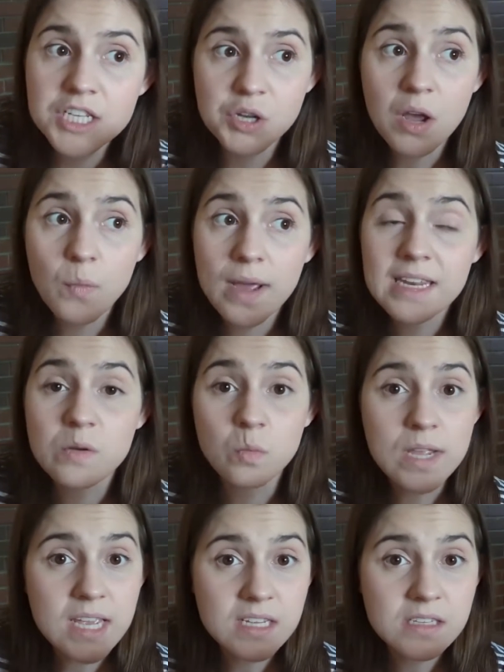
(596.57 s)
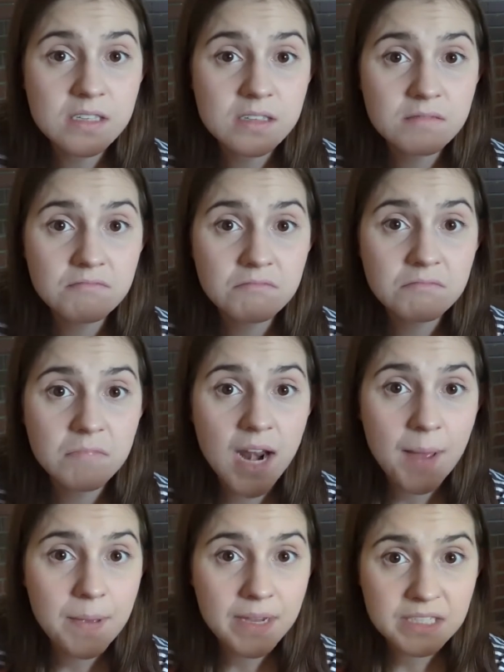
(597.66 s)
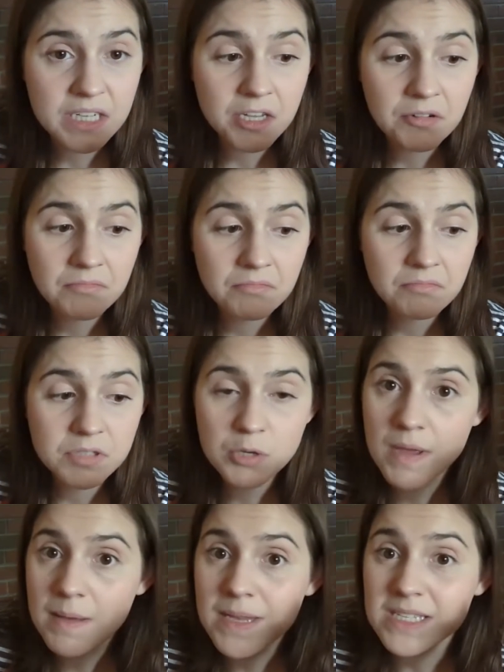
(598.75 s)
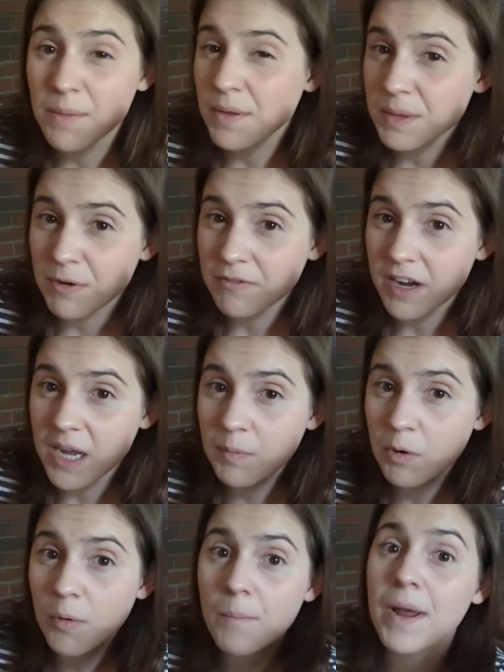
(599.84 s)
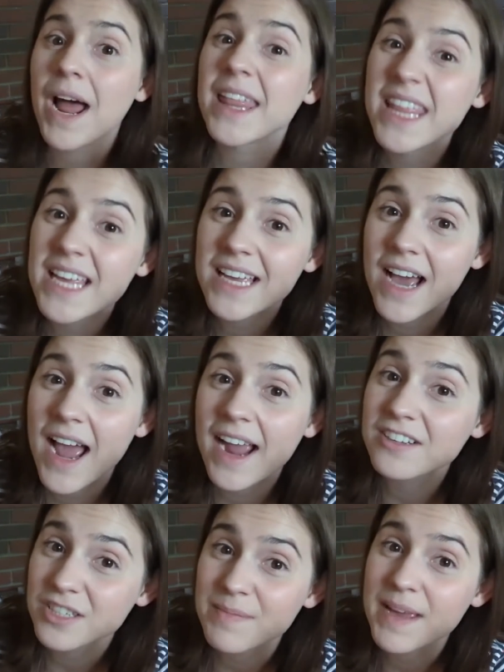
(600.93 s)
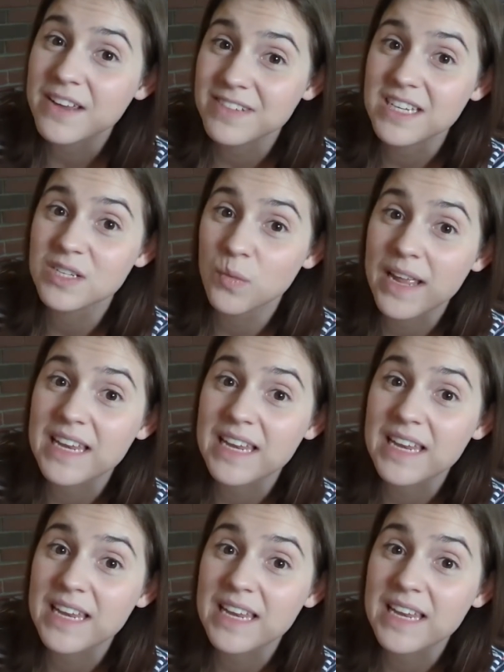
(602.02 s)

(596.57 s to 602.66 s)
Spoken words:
So I waited weeks and I picked it. So maybe some of them are viable, but I think I actually may have needed to